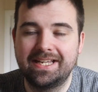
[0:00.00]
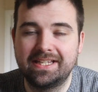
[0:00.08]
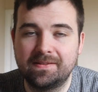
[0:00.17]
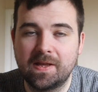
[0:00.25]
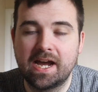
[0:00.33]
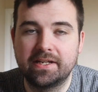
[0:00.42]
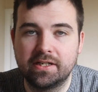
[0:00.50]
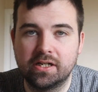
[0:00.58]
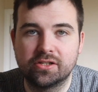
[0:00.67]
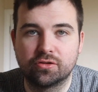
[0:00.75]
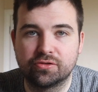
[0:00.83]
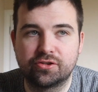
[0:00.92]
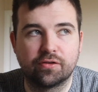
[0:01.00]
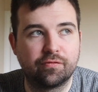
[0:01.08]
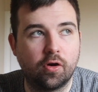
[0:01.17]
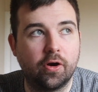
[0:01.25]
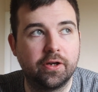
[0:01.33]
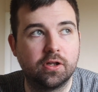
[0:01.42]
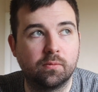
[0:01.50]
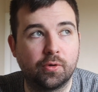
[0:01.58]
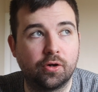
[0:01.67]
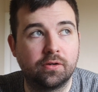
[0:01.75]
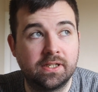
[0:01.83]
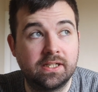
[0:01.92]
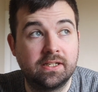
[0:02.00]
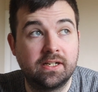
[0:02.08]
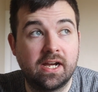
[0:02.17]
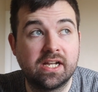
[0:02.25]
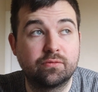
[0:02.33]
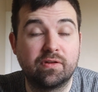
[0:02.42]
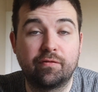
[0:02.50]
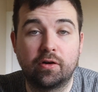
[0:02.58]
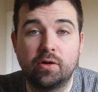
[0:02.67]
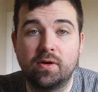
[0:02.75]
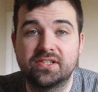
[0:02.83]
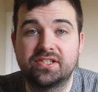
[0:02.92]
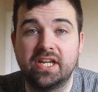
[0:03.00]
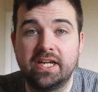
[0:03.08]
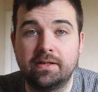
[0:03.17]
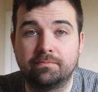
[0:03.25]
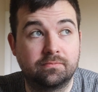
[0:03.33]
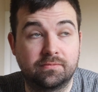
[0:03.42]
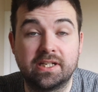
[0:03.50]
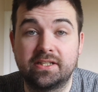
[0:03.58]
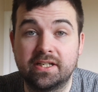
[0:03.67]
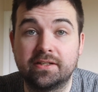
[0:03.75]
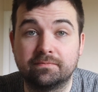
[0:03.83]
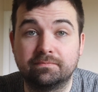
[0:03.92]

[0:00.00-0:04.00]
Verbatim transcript: in that year's Ulster final, but as we very well seen, they did.